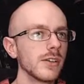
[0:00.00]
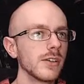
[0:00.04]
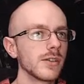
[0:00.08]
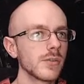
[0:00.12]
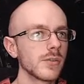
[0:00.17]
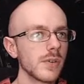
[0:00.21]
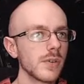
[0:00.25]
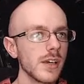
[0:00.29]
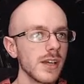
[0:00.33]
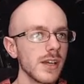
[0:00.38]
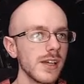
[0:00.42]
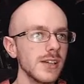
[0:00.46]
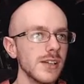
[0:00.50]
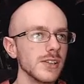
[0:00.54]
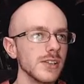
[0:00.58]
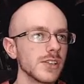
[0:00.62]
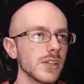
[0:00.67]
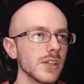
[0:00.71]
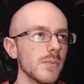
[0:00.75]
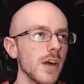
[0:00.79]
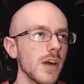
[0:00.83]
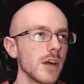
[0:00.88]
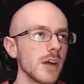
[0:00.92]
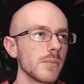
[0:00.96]
Three keys in
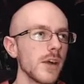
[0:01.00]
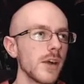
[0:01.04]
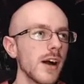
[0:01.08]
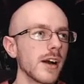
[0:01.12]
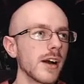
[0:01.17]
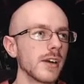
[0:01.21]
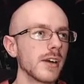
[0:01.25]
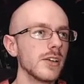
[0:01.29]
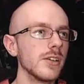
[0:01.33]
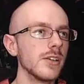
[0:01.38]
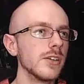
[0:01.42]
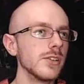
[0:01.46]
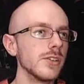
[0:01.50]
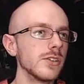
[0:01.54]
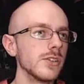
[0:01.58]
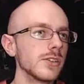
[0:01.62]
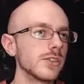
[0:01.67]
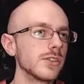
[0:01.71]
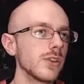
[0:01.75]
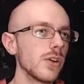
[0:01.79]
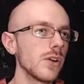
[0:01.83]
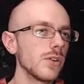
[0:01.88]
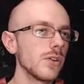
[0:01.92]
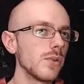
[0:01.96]
the back pocket.
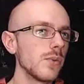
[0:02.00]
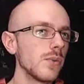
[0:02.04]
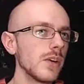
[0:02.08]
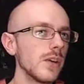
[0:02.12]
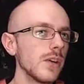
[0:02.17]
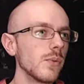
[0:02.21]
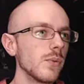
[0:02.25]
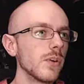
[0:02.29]
So do we.